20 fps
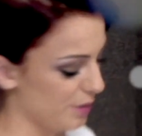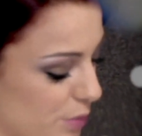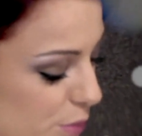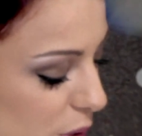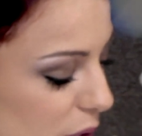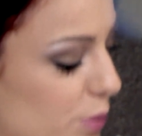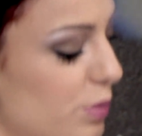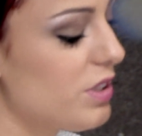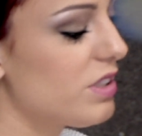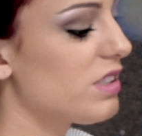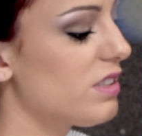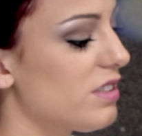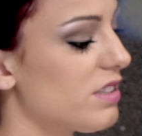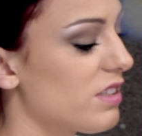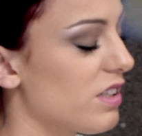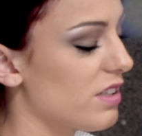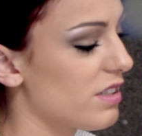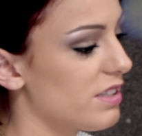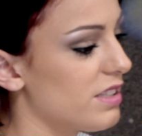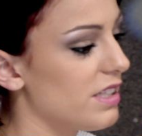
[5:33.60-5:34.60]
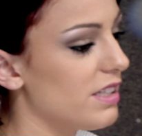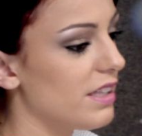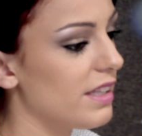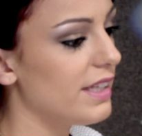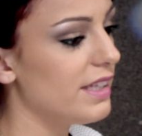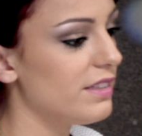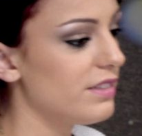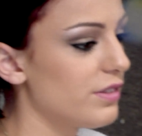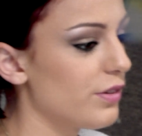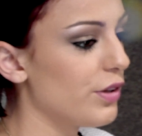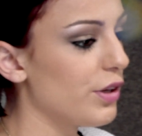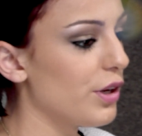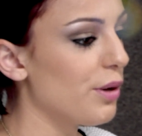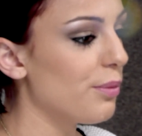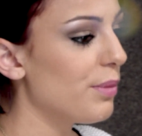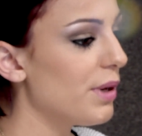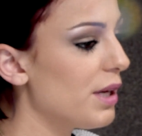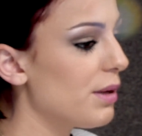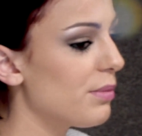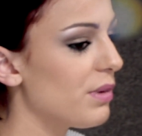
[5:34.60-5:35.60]
we were discussing this,
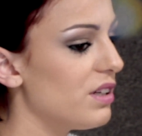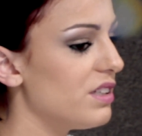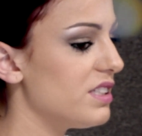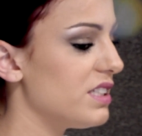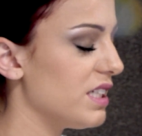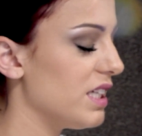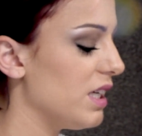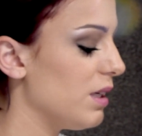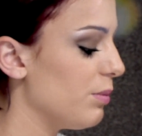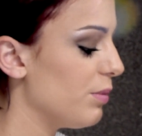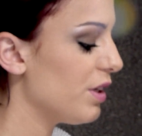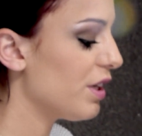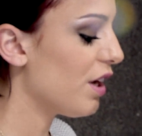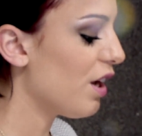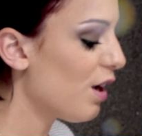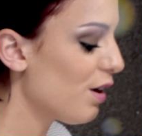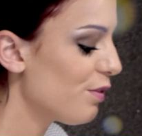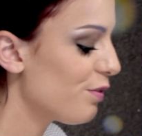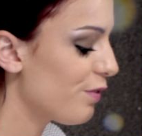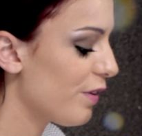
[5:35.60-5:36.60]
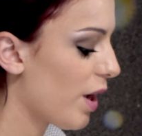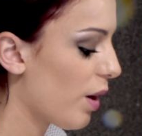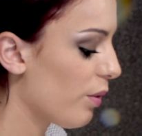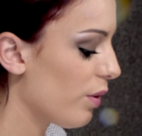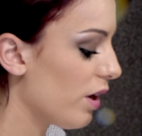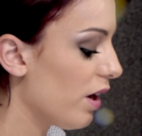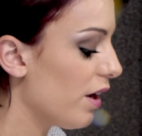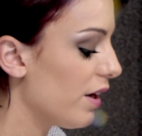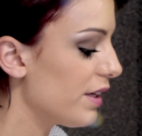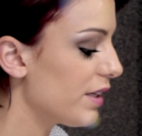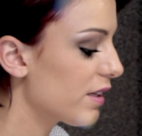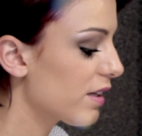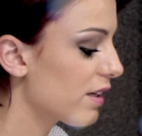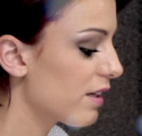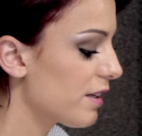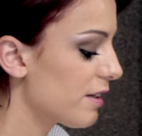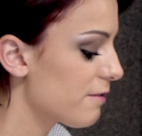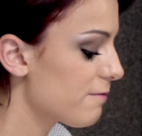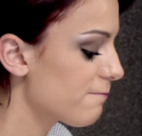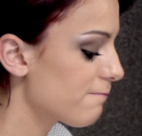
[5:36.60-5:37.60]
me and my team, and I felt
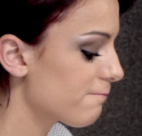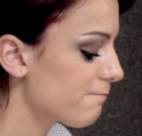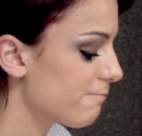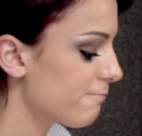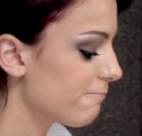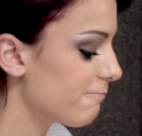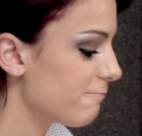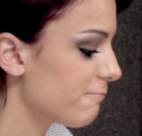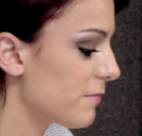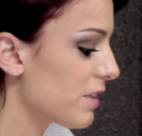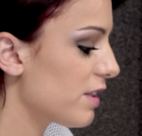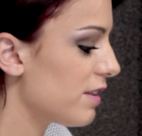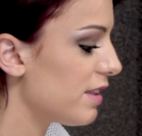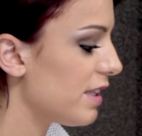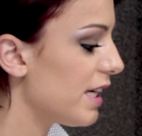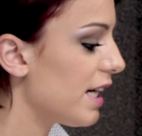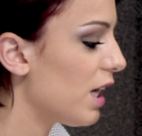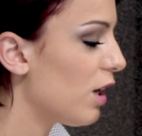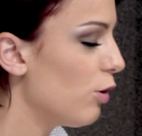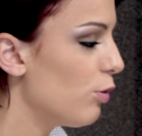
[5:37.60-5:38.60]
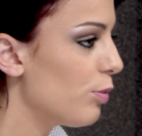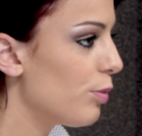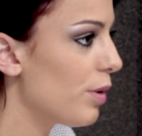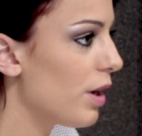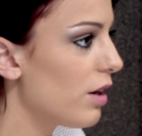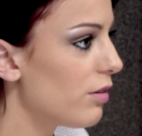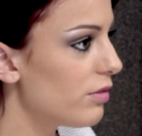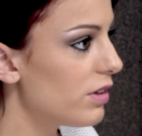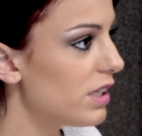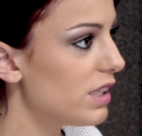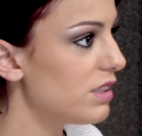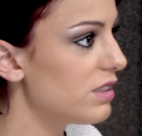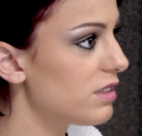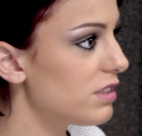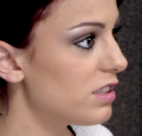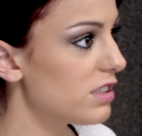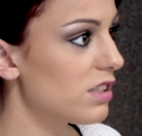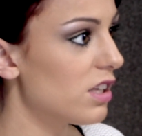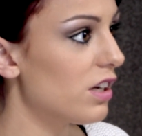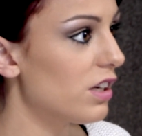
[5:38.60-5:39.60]
like the album I
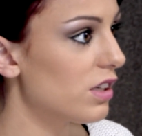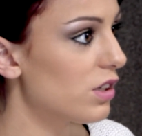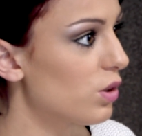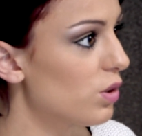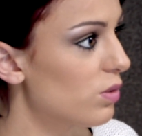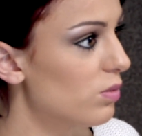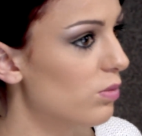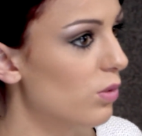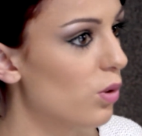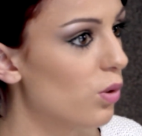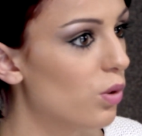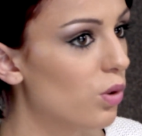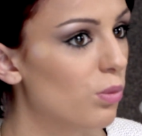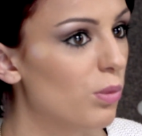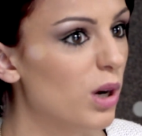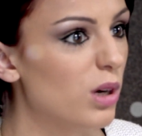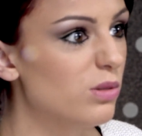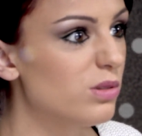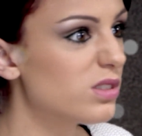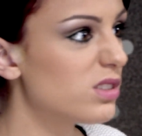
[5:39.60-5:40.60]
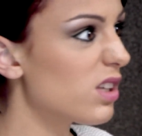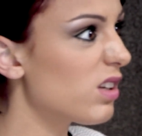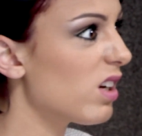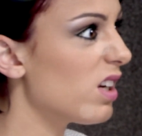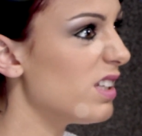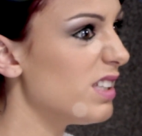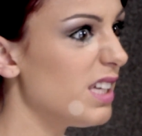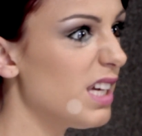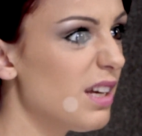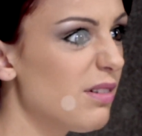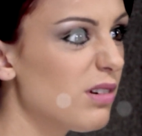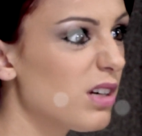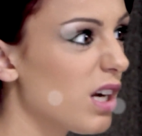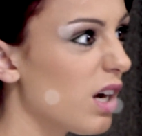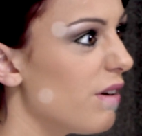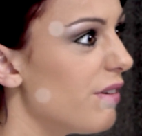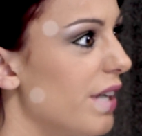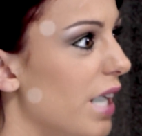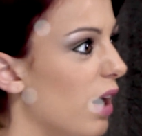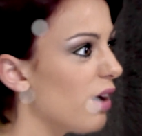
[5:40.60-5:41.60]
released is like almost like a year
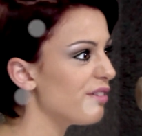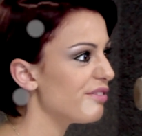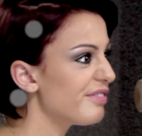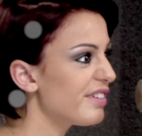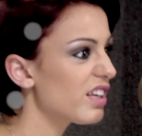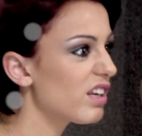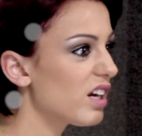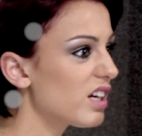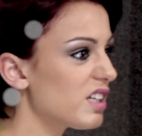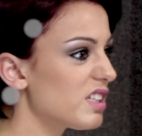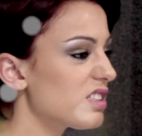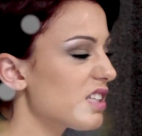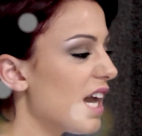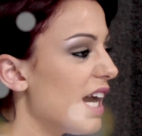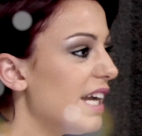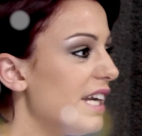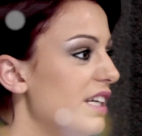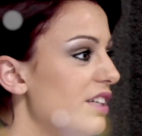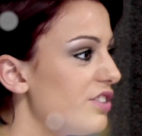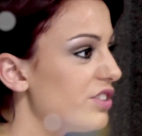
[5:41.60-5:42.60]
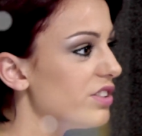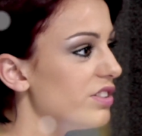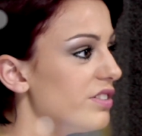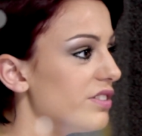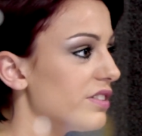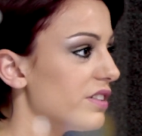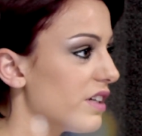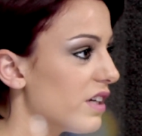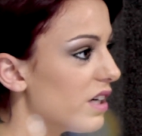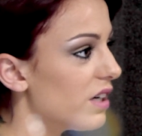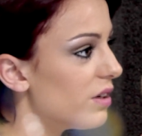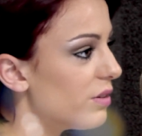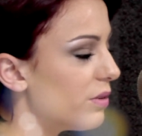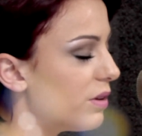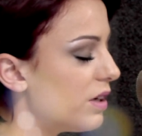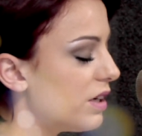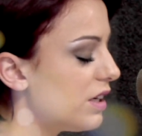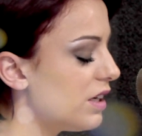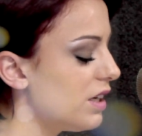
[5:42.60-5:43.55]
ago now. I feel like it's ages ago.